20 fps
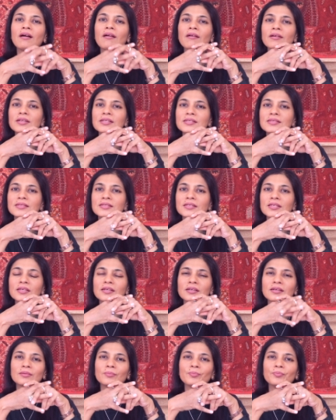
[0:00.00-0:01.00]

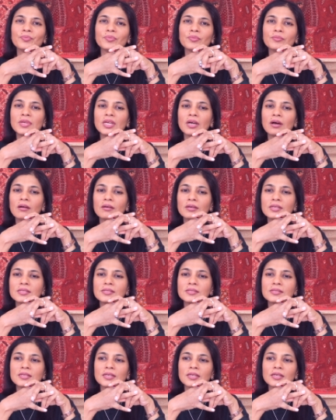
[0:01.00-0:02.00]
artistic. Be
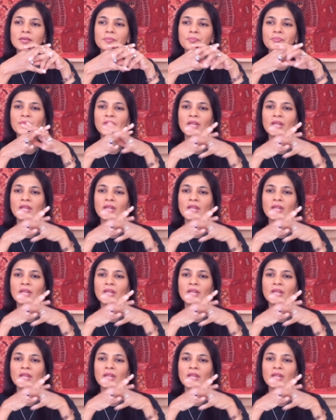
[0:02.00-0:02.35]
artistic.